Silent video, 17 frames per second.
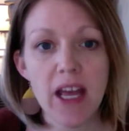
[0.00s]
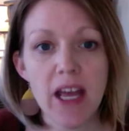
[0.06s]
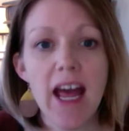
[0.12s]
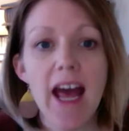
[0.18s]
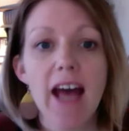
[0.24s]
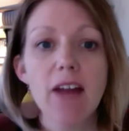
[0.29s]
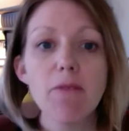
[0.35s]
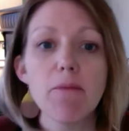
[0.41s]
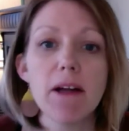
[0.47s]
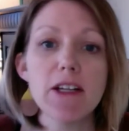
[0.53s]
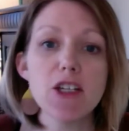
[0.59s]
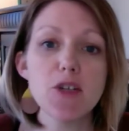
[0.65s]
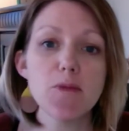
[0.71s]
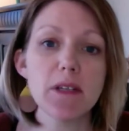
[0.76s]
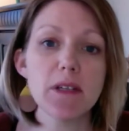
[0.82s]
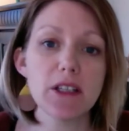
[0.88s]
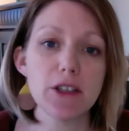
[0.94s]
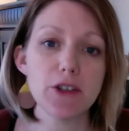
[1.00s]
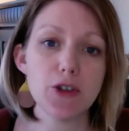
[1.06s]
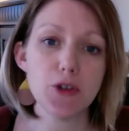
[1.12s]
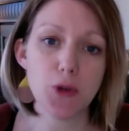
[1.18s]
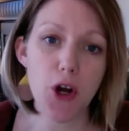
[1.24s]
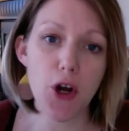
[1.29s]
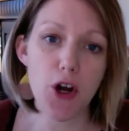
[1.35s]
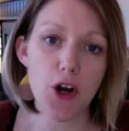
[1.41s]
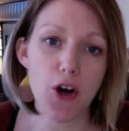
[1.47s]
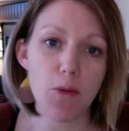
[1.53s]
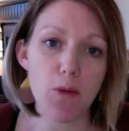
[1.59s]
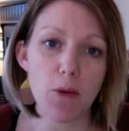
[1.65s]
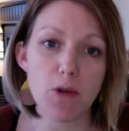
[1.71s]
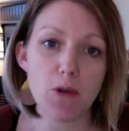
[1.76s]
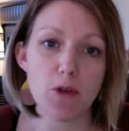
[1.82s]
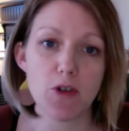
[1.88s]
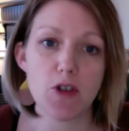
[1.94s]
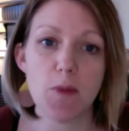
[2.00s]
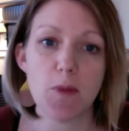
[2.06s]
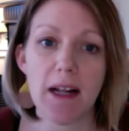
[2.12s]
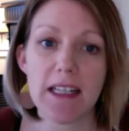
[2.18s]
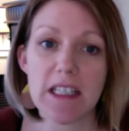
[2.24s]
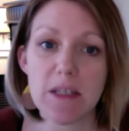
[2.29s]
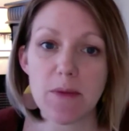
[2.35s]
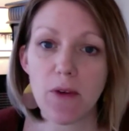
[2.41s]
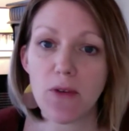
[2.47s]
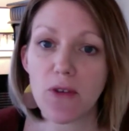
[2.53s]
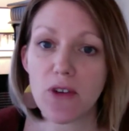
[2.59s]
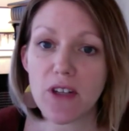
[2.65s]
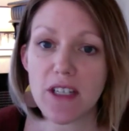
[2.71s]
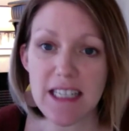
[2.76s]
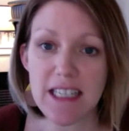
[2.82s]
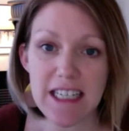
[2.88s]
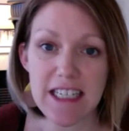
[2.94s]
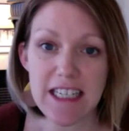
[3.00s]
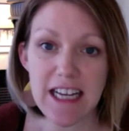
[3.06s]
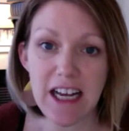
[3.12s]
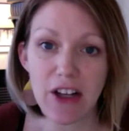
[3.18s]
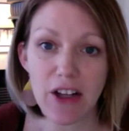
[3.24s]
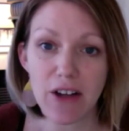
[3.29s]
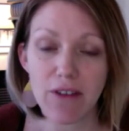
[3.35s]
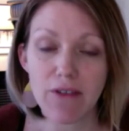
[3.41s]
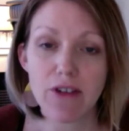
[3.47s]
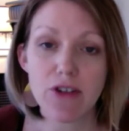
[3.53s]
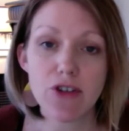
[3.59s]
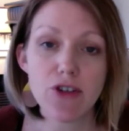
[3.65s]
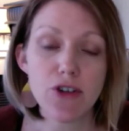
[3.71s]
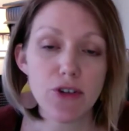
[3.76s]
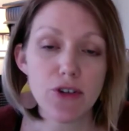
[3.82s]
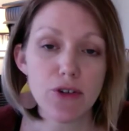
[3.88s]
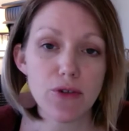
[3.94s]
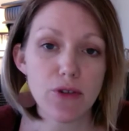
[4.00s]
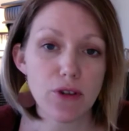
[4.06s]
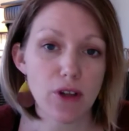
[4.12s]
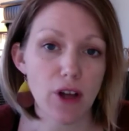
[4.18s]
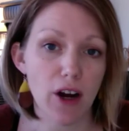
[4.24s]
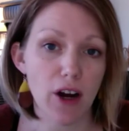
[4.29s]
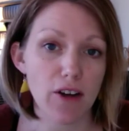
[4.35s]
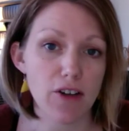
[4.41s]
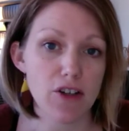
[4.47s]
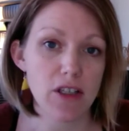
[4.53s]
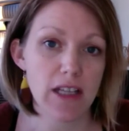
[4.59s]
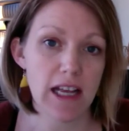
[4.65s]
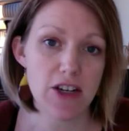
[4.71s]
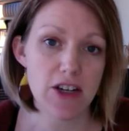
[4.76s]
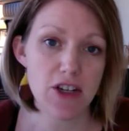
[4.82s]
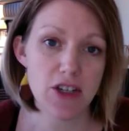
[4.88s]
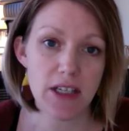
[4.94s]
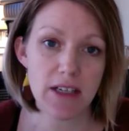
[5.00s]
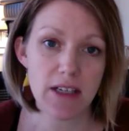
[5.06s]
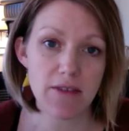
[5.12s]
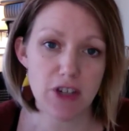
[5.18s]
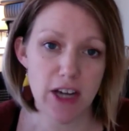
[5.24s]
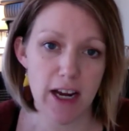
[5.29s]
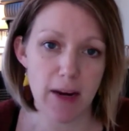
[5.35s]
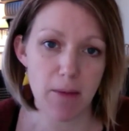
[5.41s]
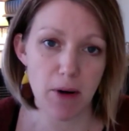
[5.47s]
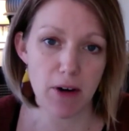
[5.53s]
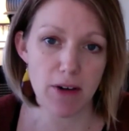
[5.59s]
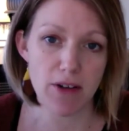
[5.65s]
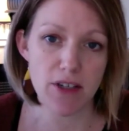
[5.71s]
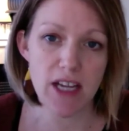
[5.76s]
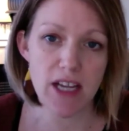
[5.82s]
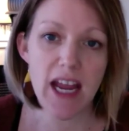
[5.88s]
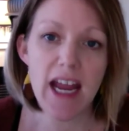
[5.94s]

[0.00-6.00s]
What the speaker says: And Benjamin Latrobe was responsible for the detail of the two large legislative chambers